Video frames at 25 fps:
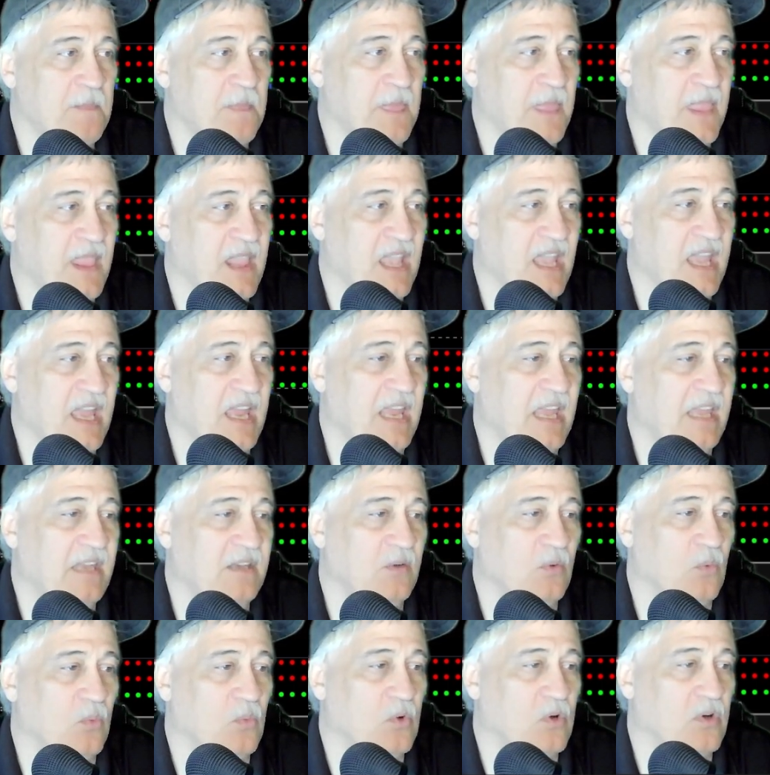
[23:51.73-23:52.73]
And
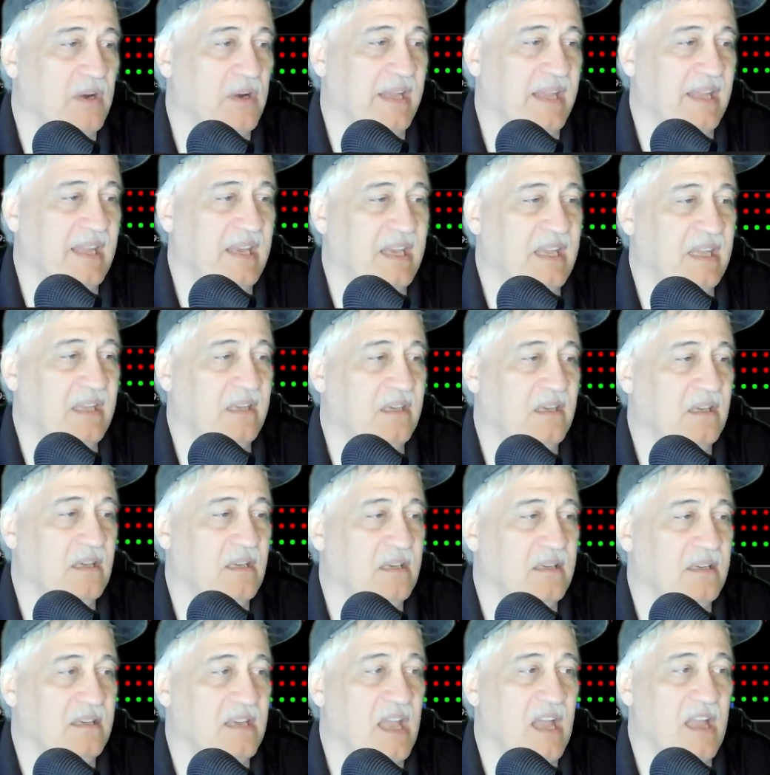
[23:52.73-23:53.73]
we're in it,
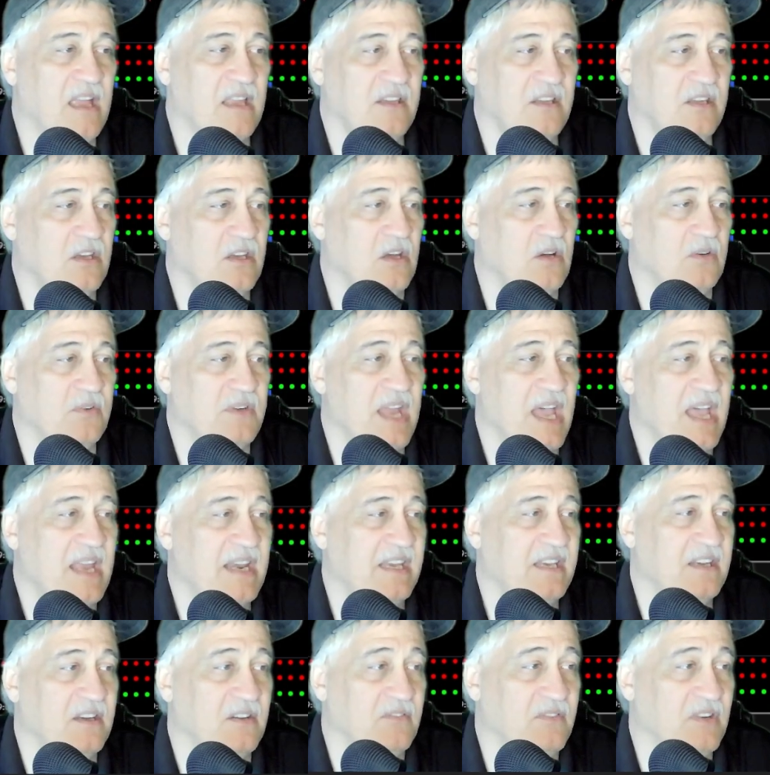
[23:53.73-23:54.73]
not in
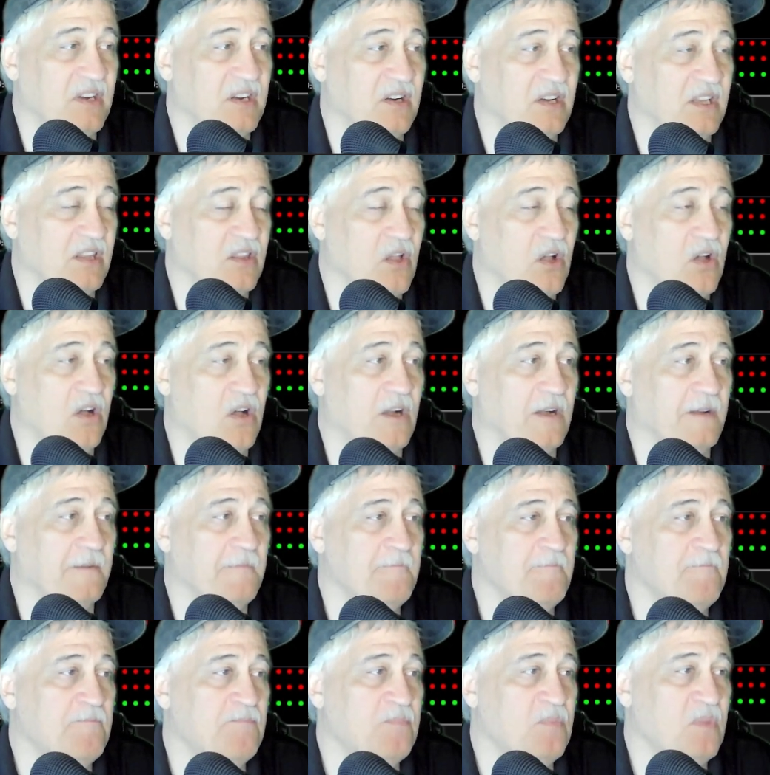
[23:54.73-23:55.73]
it very long.
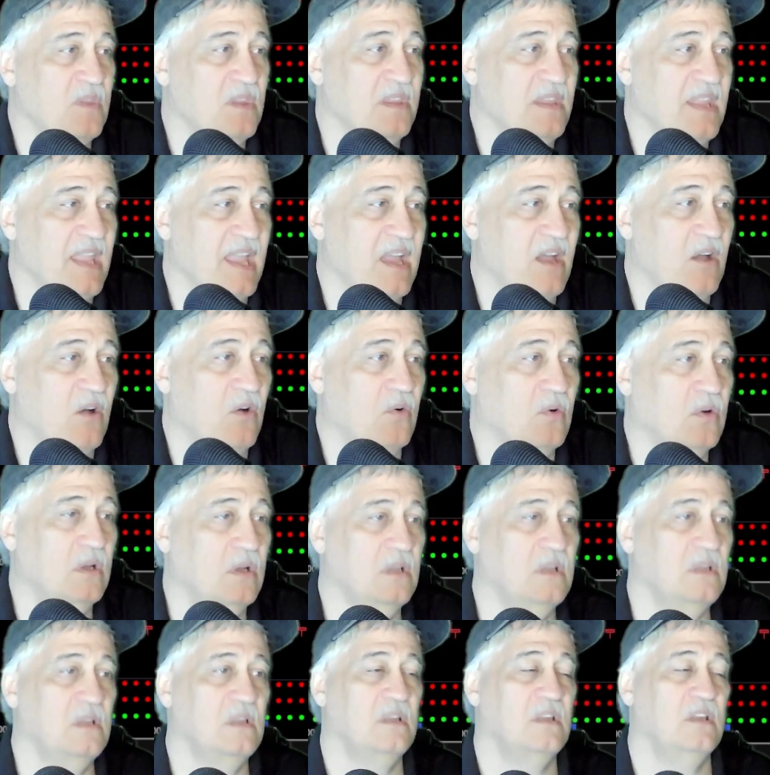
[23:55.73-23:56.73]
Now,
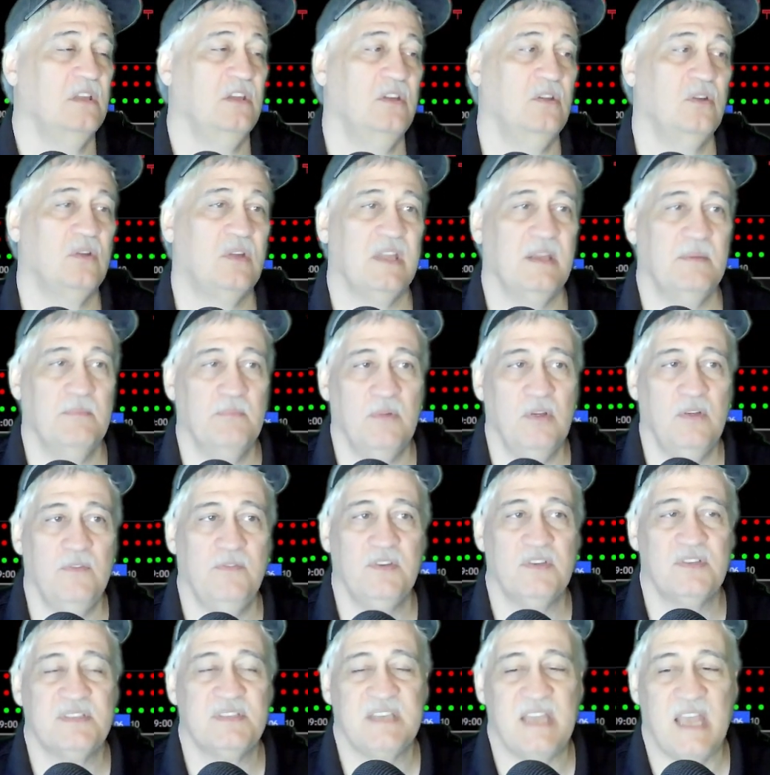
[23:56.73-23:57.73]
you can move your
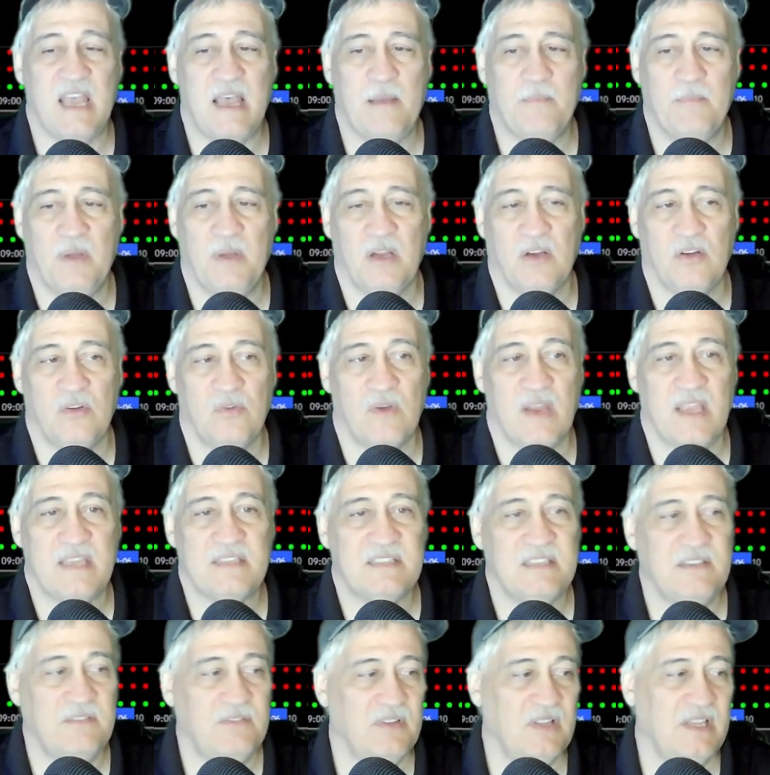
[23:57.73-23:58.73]
stop
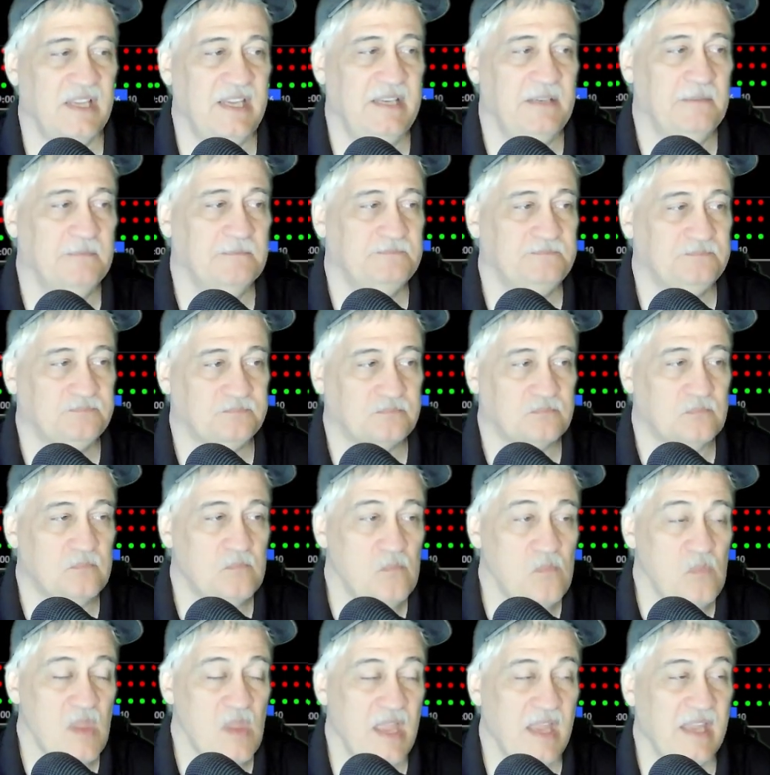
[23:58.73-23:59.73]
aggressively
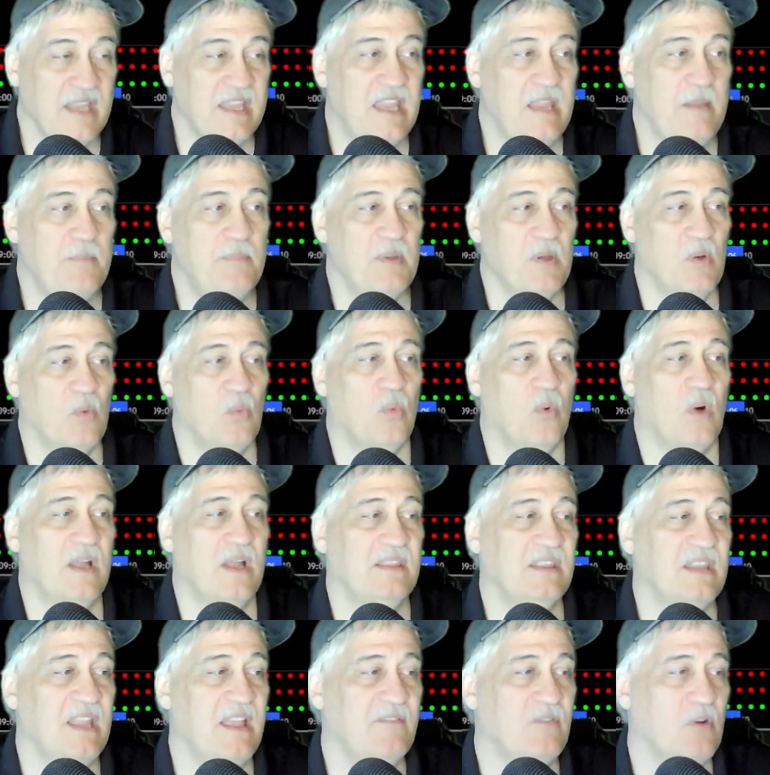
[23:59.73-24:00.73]
and keep it 1
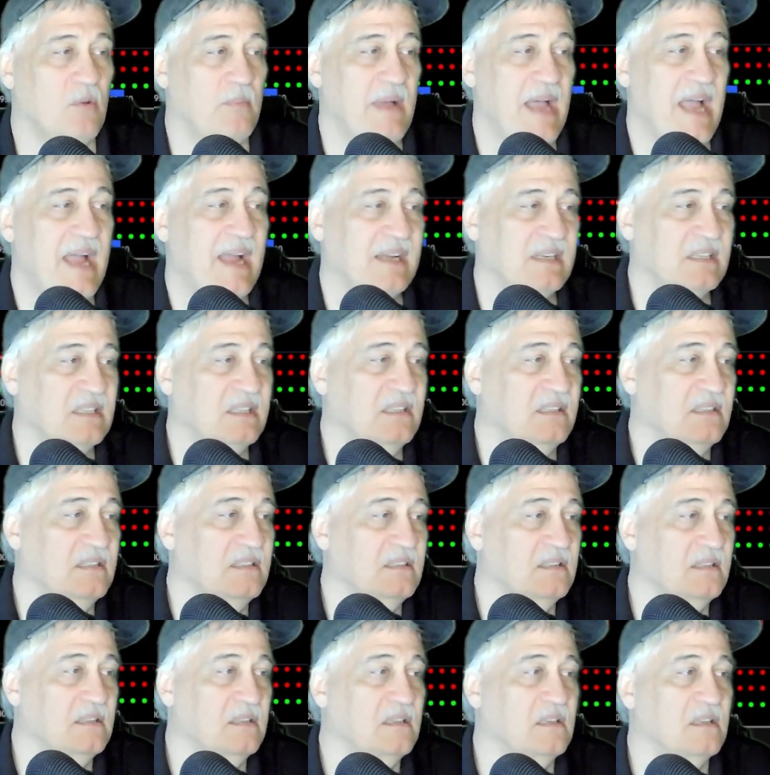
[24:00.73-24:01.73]
level back.
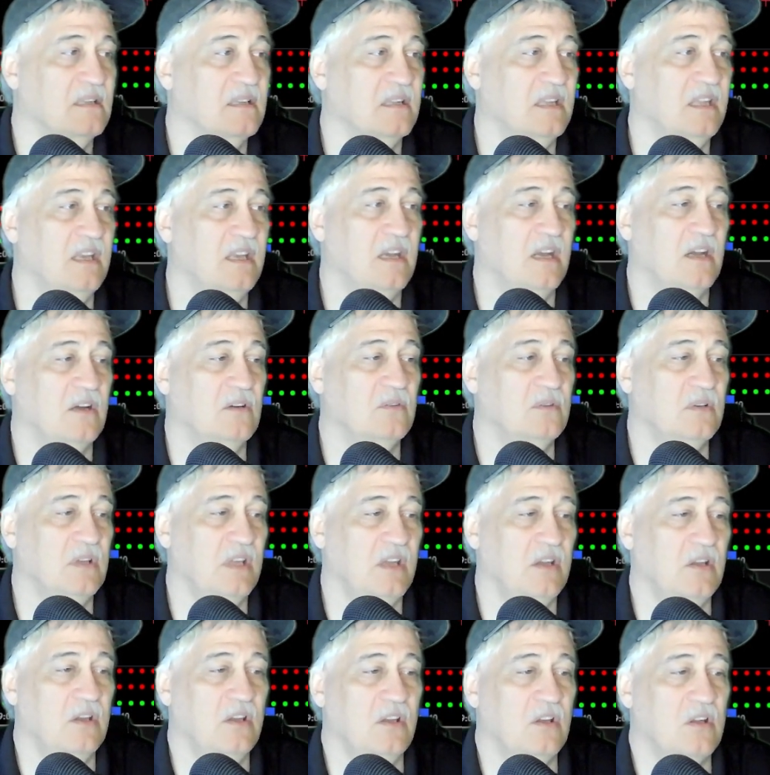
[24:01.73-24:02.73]

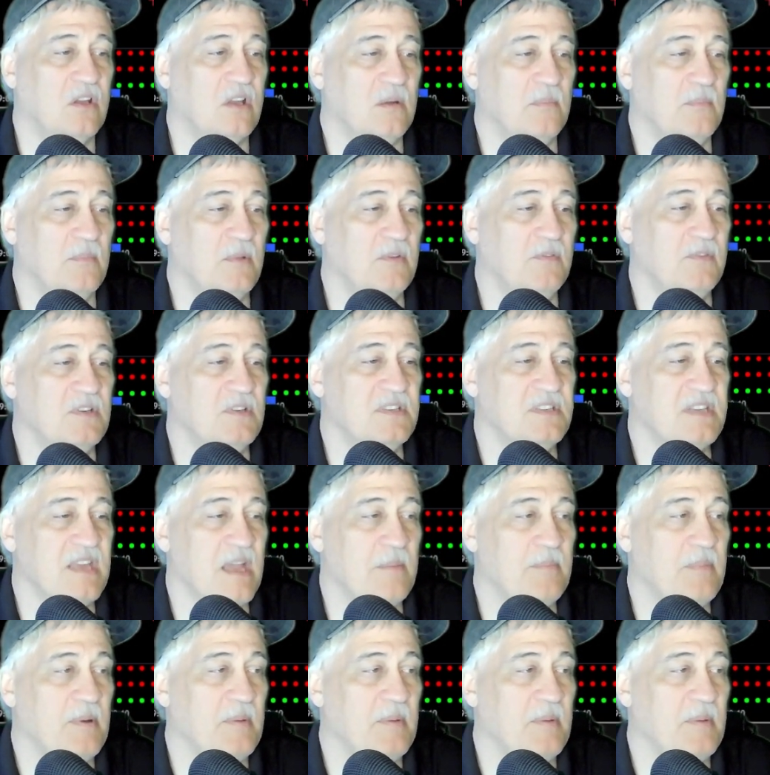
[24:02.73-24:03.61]
You can move your stop up